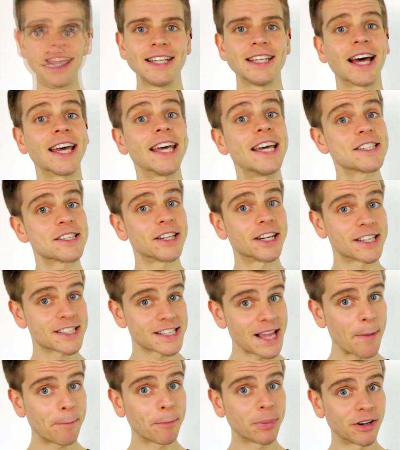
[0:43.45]
Now here's an
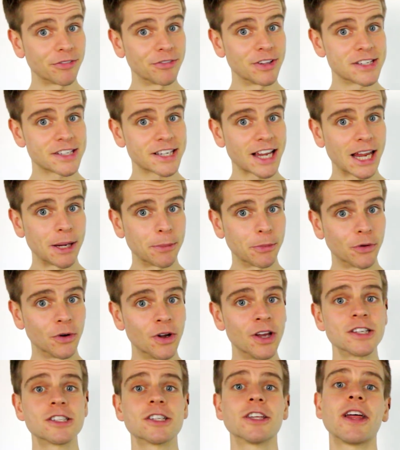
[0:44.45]
example of this cable
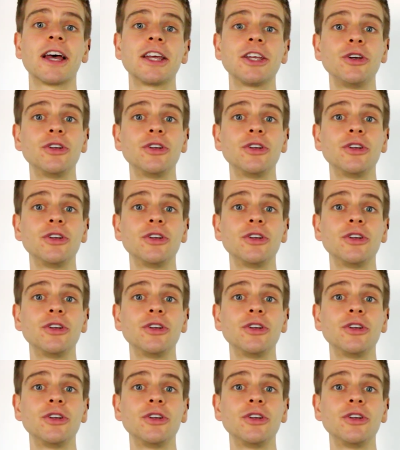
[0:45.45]
so that